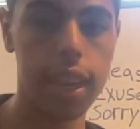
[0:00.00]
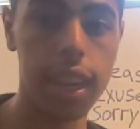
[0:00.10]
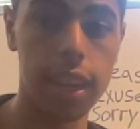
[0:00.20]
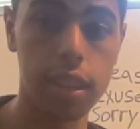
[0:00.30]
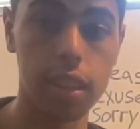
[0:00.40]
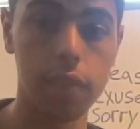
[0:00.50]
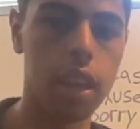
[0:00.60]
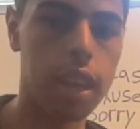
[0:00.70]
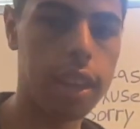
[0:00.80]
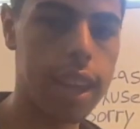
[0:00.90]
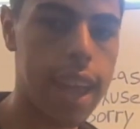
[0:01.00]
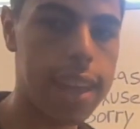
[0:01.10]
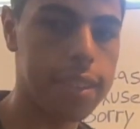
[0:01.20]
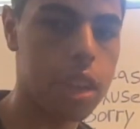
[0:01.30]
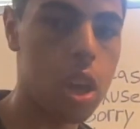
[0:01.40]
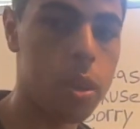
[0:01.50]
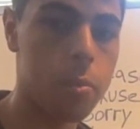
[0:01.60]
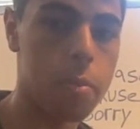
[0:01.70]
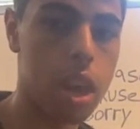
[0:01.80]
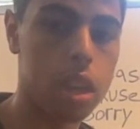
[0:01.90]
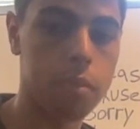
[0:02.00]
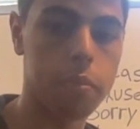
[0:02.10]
and that has it on the bottom.